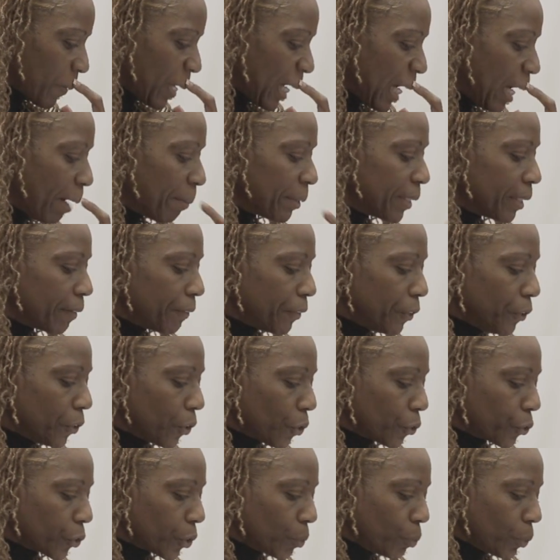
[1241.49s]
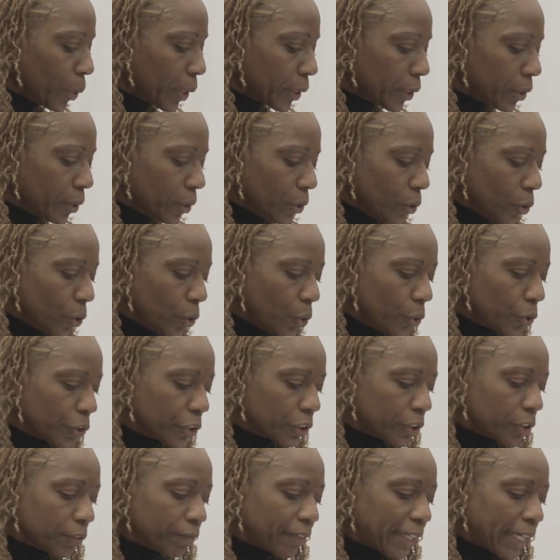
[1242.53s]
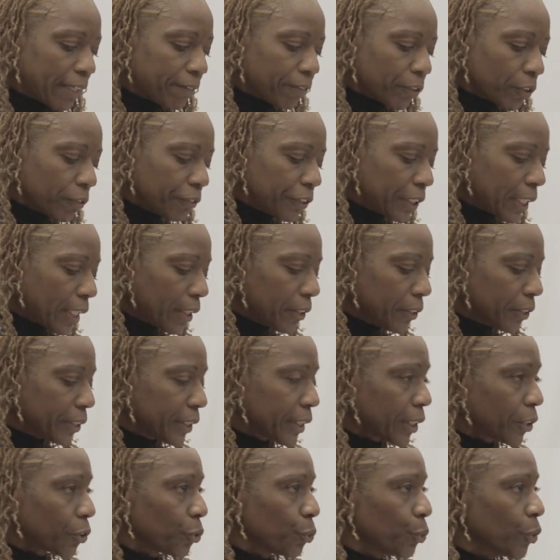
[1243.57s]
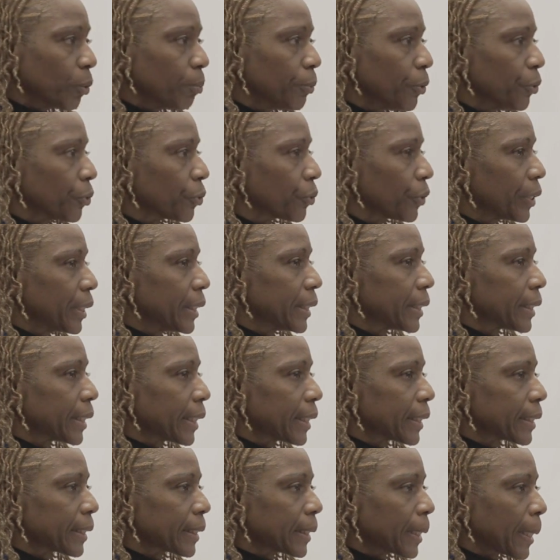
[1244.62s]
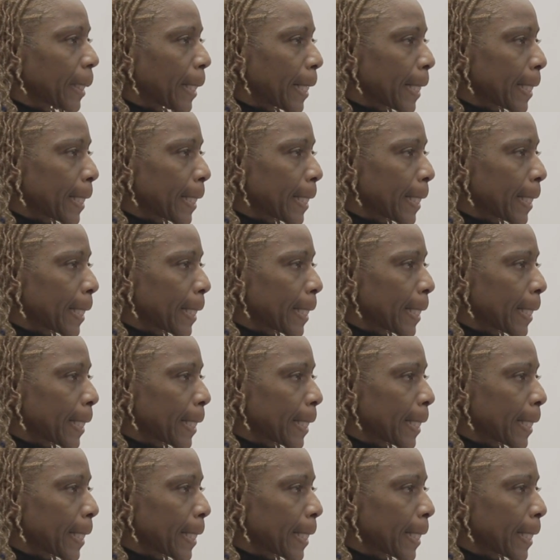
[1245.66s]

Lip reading: How many of you know someone who's a survivor of childhood sexual abuse or incest?